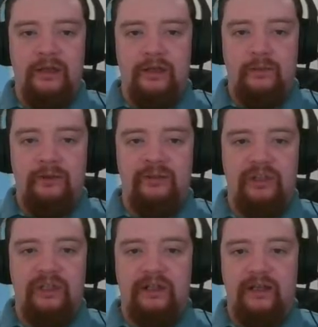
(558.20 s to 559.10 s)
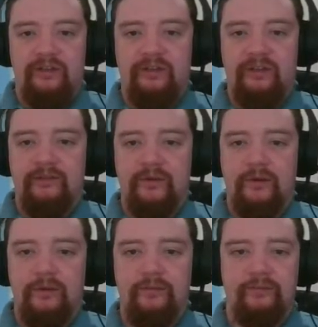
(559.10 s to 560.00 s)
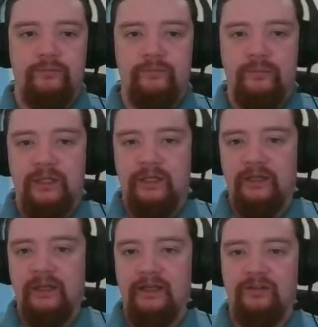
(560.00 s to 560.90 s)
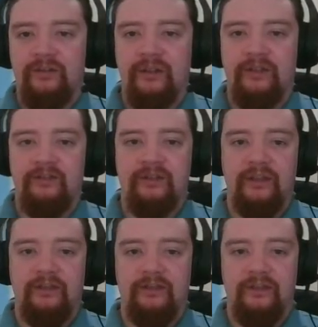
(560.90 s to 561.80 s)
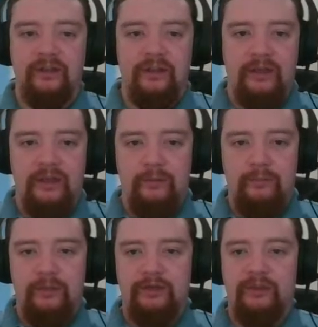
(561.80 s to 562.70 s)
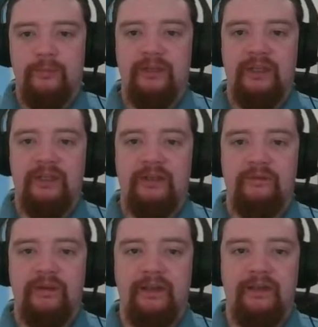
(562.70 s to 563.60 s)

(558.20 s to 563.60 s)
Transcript: We see knight to d4, knight to e6, bishop to e3,